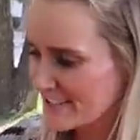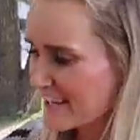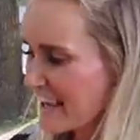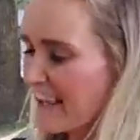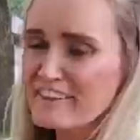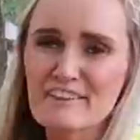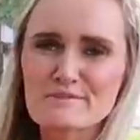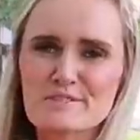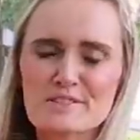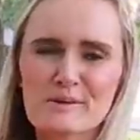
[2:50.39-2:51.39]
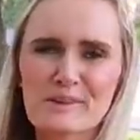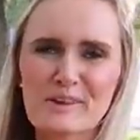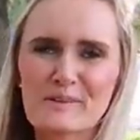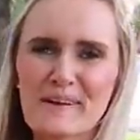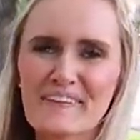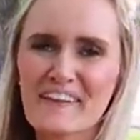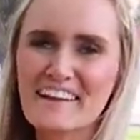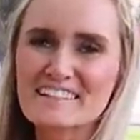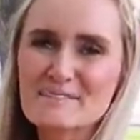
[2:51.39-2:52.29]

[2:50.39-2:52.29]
I thought this was so cute and like